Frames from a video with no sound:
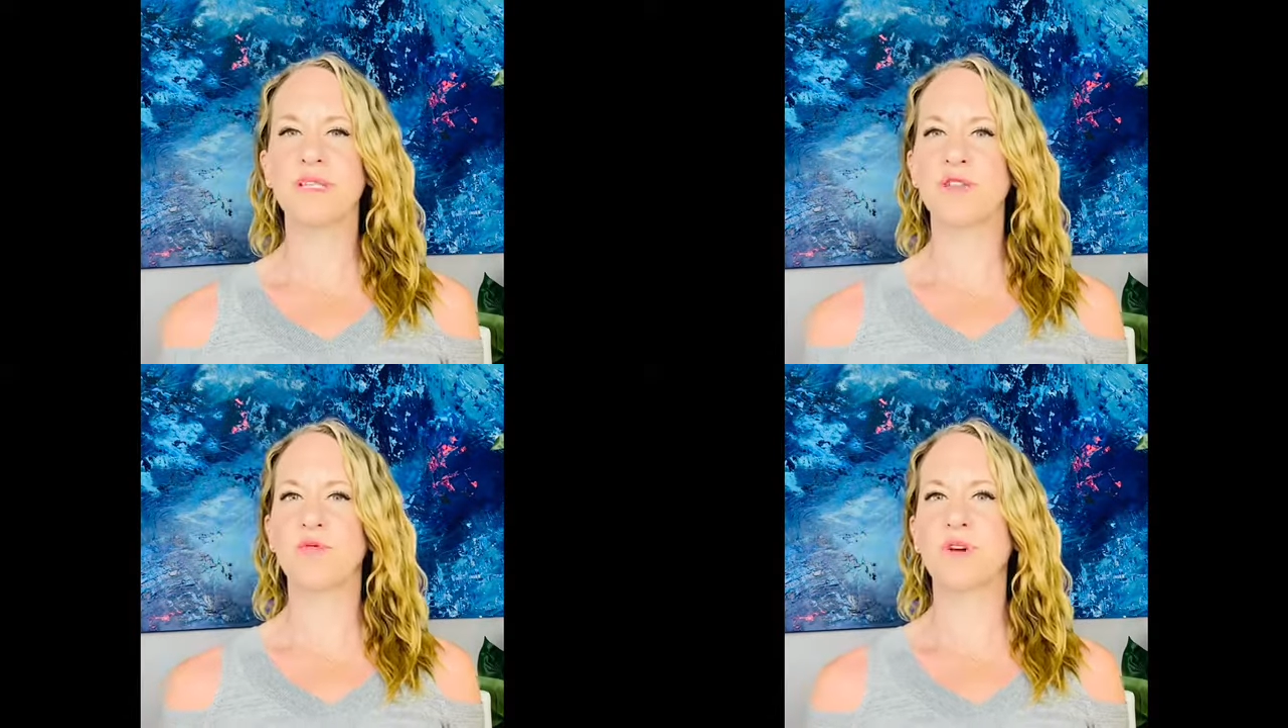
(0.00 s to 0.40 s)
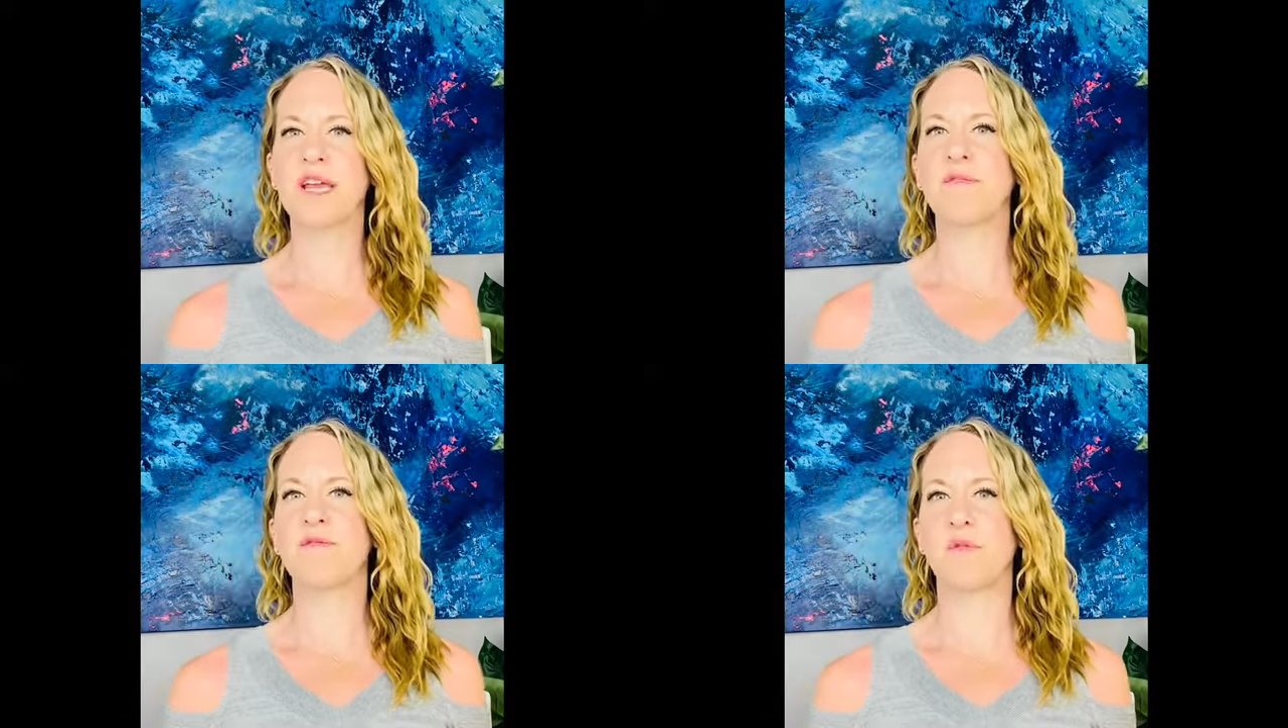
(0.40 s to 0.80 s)
to
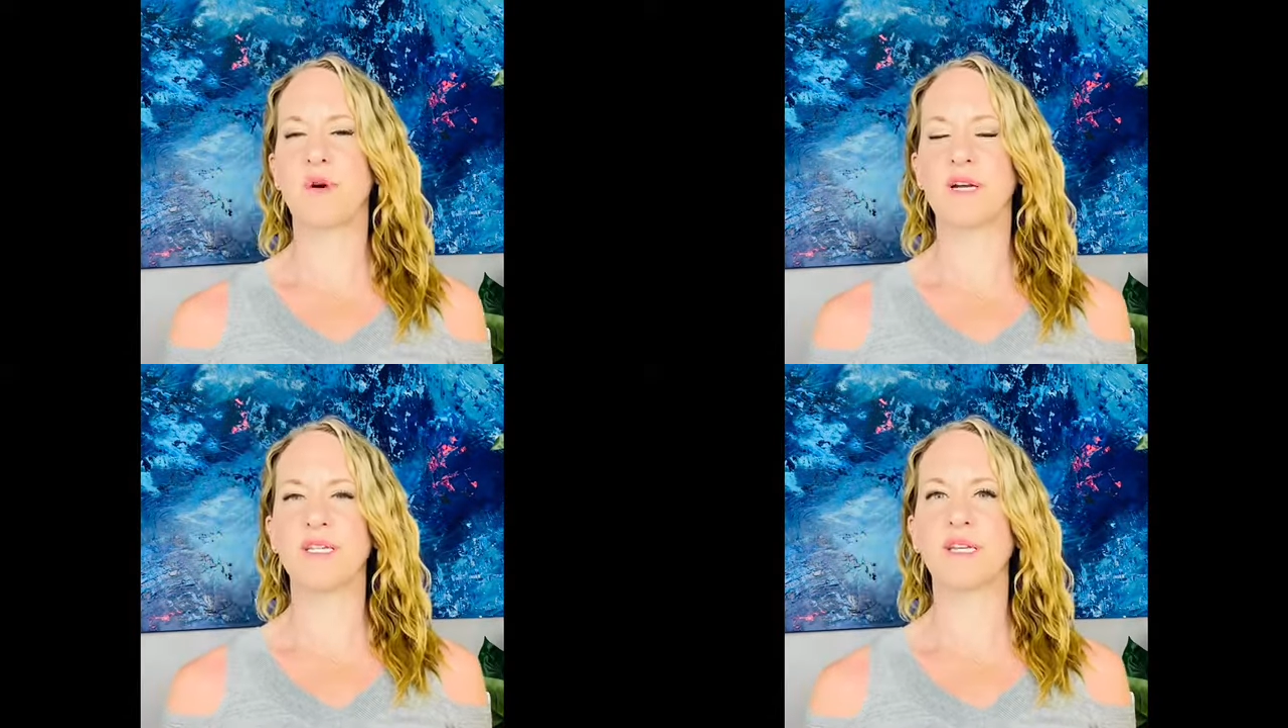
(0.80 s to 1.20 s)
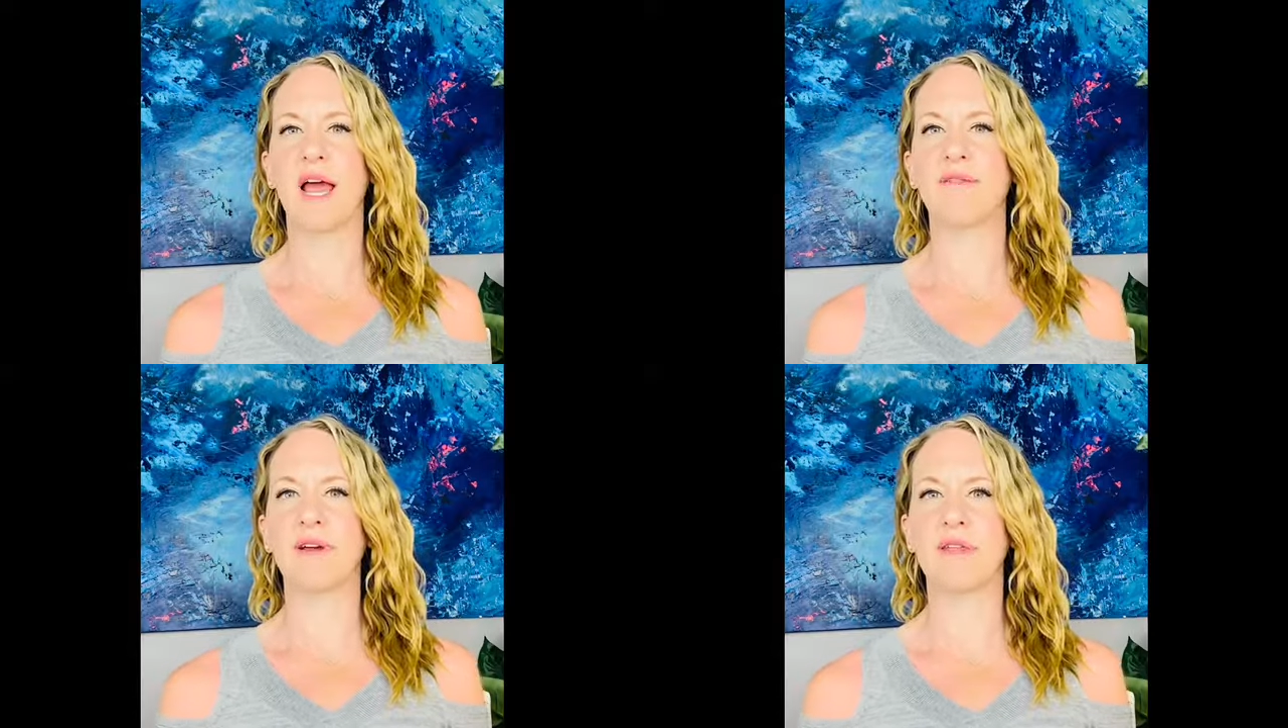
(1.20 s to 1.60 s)
reinforce
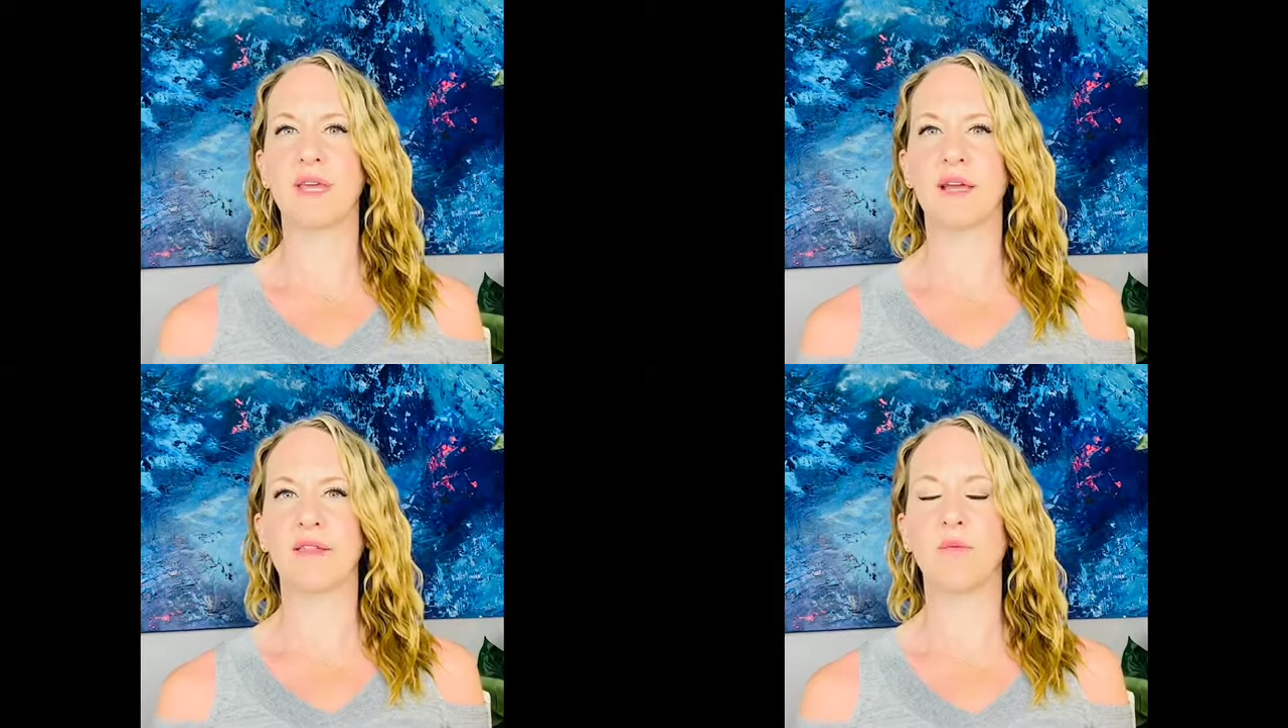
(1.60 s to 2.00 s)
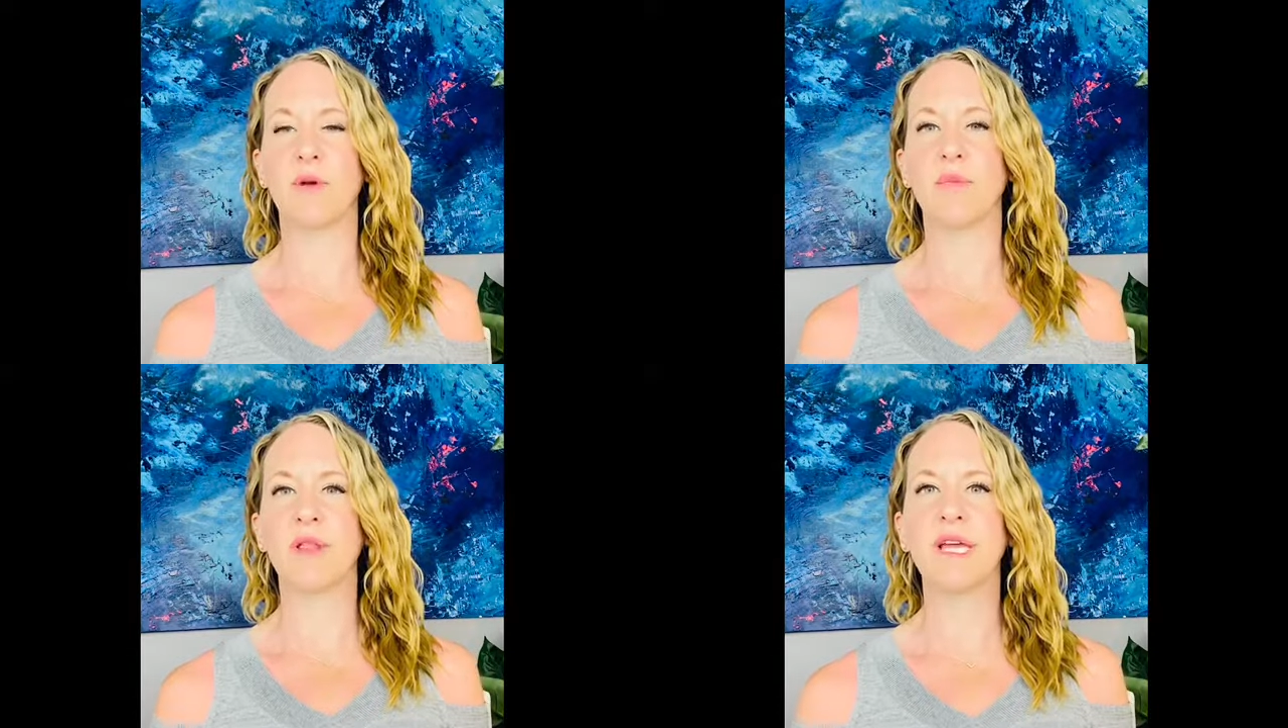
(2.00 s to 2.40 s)
everything that we
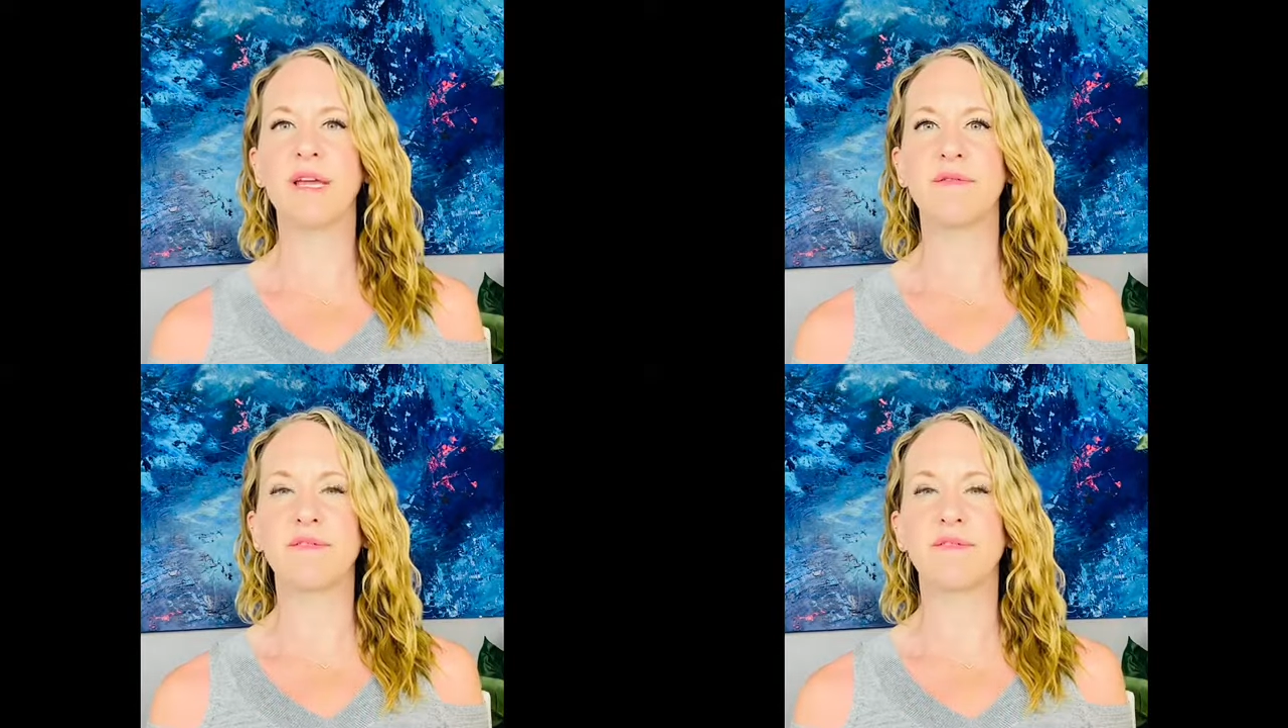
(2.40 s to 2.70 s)
believe.